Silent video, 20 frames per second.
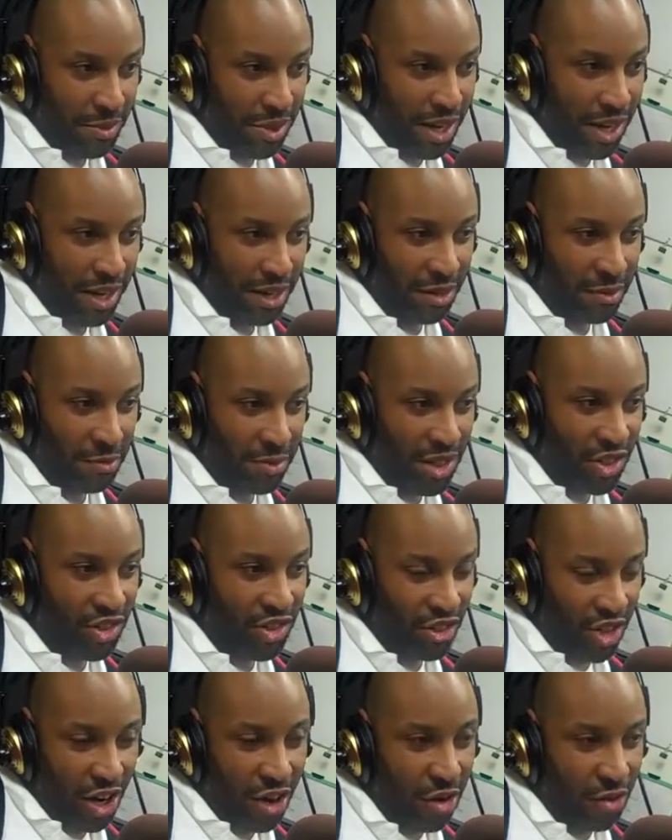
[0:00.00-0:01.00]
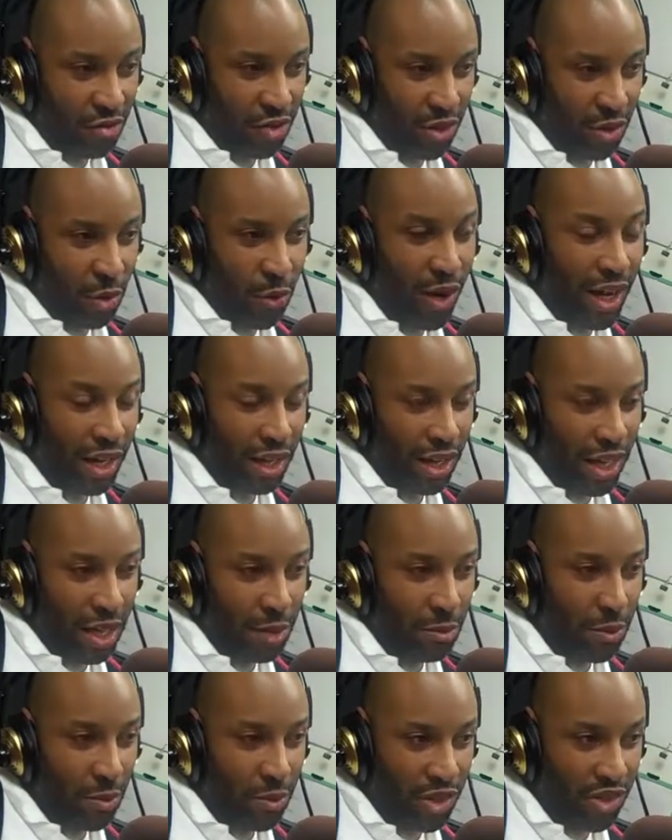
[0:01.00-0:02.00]
kind of be shelved in a way a
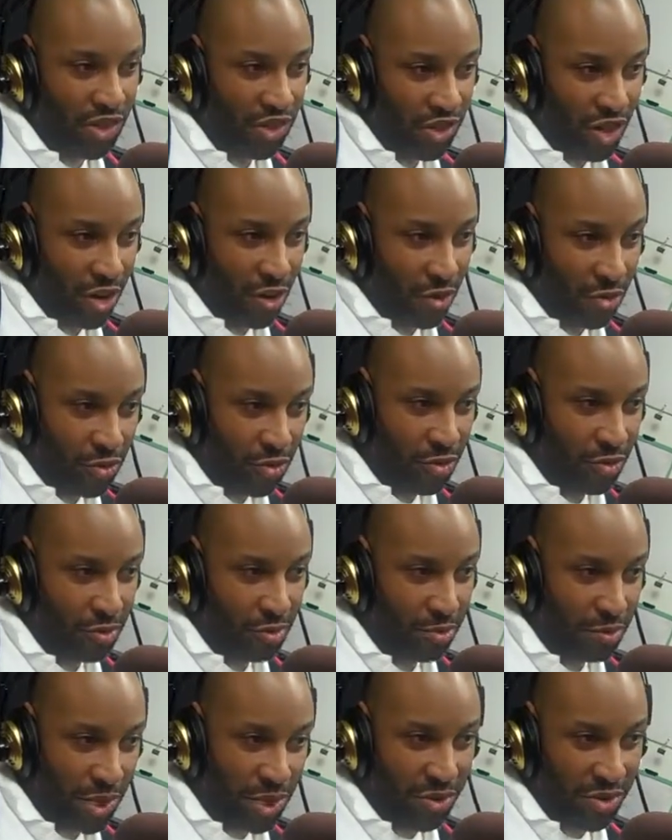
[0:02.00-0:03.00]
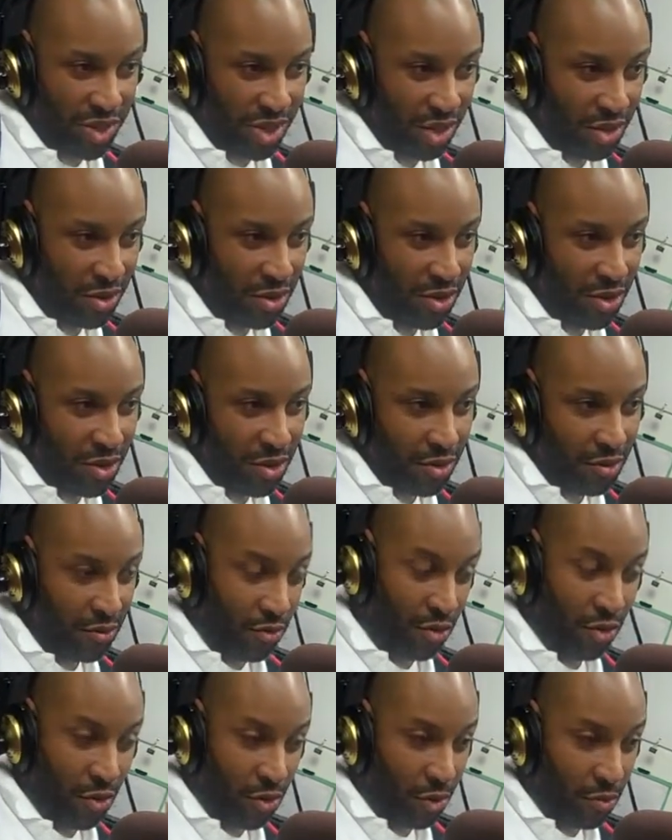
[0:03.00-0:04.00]
label would shelve music
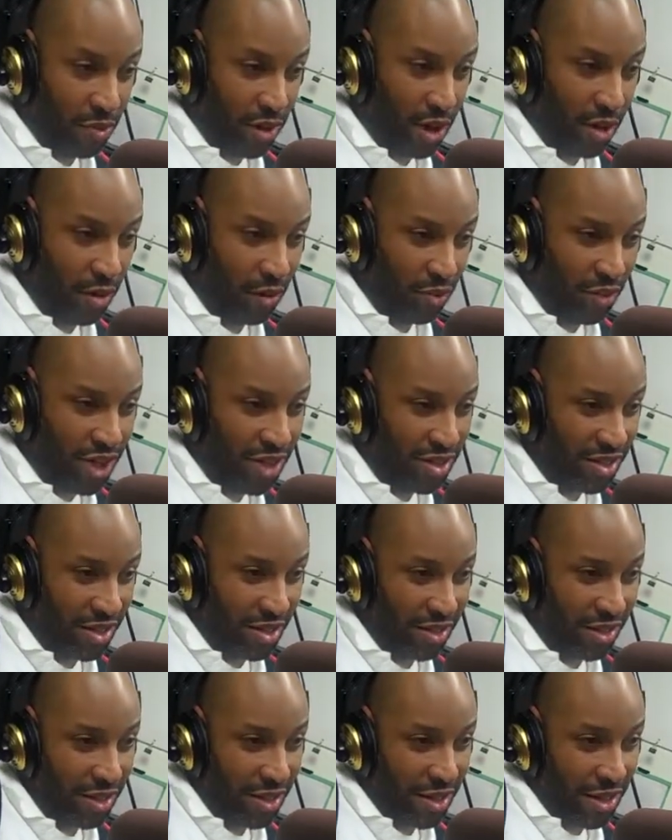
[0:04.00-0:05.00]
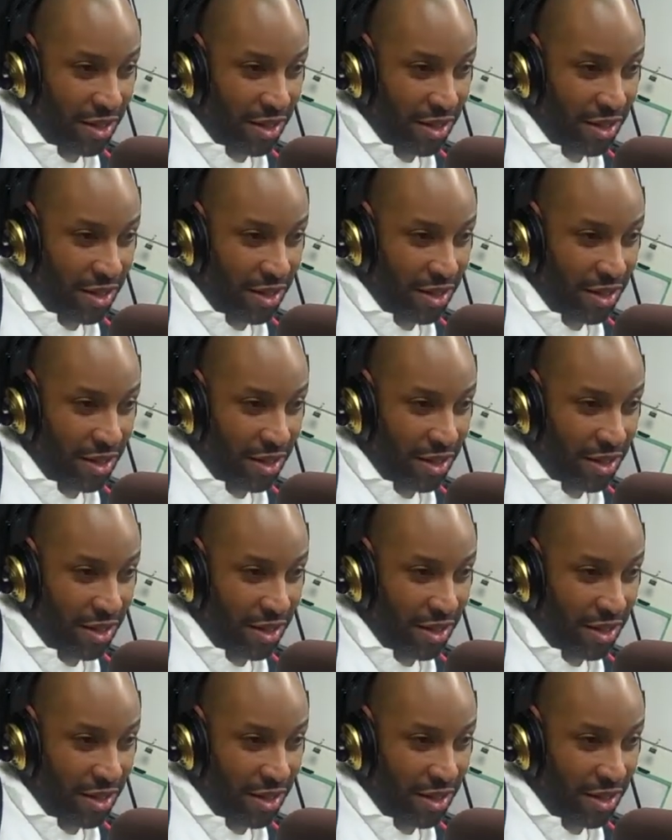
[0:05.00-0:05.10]
for no apparent reason.